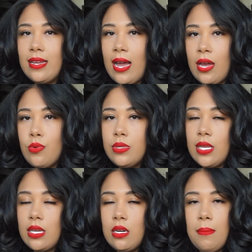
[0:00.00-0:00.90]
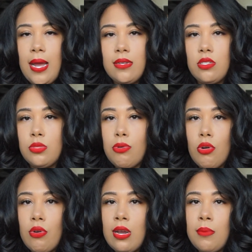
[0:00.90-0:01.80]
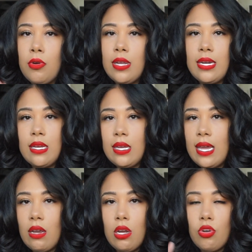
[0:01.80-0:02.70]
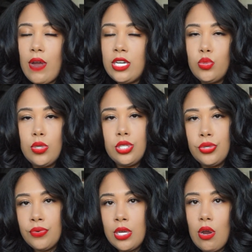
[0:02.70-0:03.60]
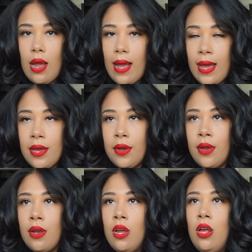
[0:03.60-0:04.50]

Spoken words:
guy who's like in a master's program or getting a graduate degree or higher,